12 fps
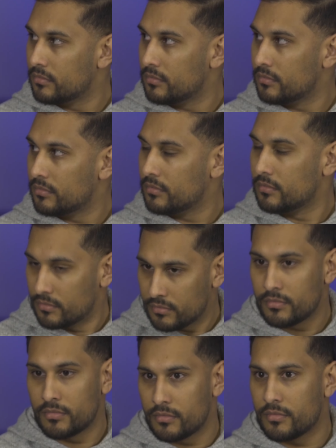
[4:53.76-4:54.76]

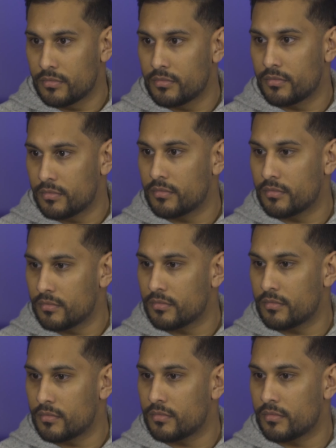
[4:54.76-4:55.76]

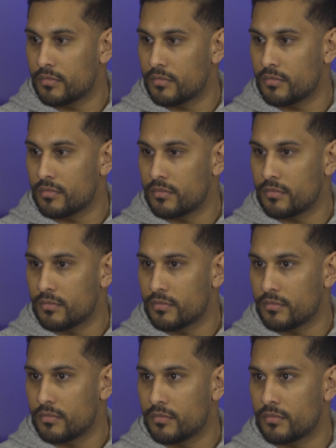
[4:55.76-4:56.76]

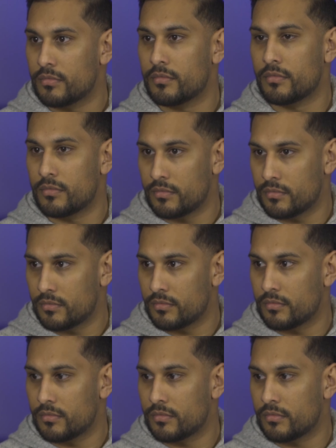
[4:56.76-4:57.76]

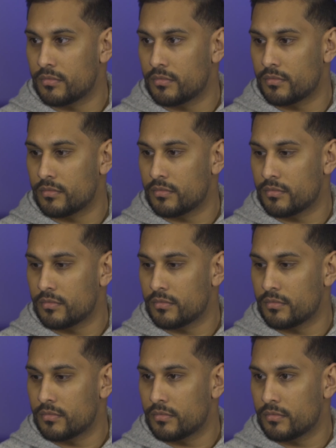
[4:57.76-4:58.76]

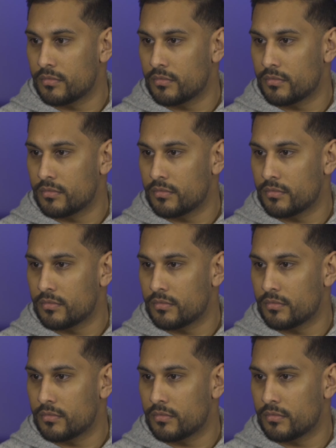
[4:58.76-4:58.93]
This person isn't speaking.